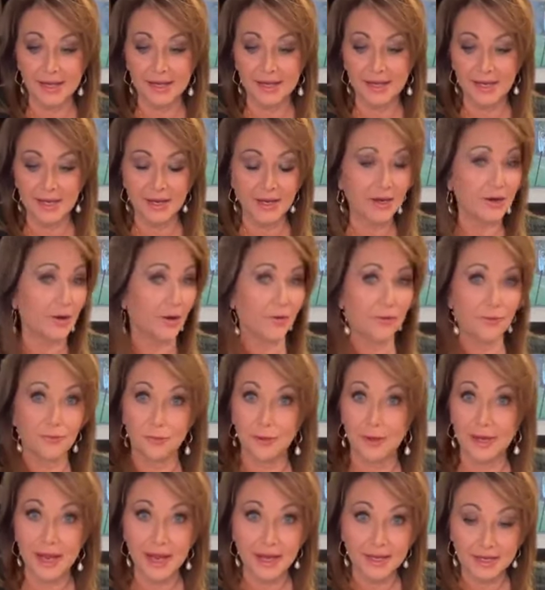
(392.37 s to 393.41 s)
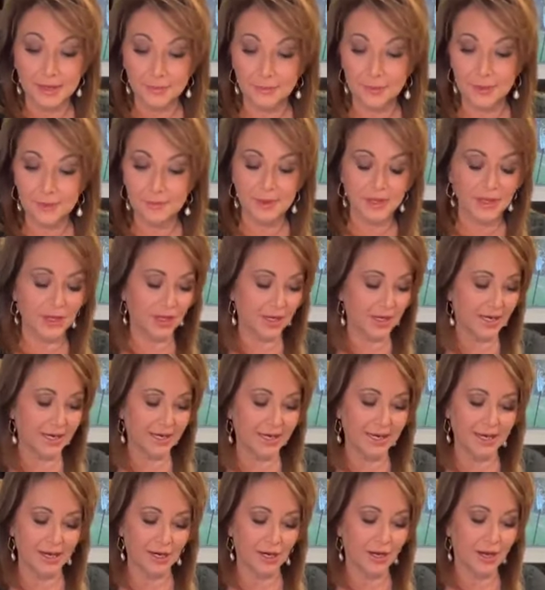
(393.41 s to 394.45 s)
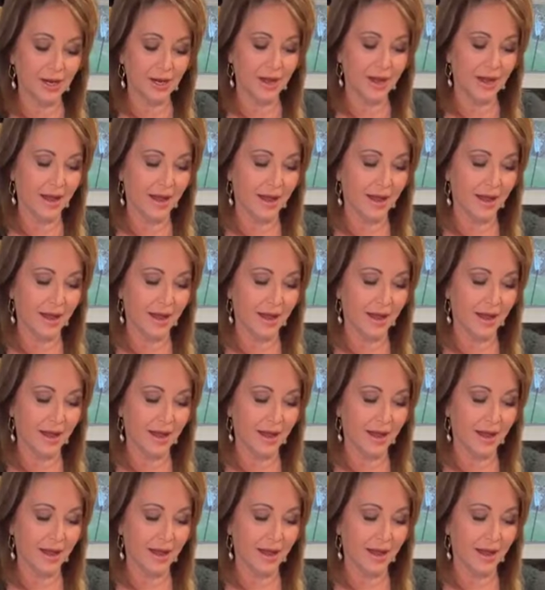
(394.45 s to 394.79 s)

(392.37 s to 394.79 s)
onion or 3 onion would be good in here.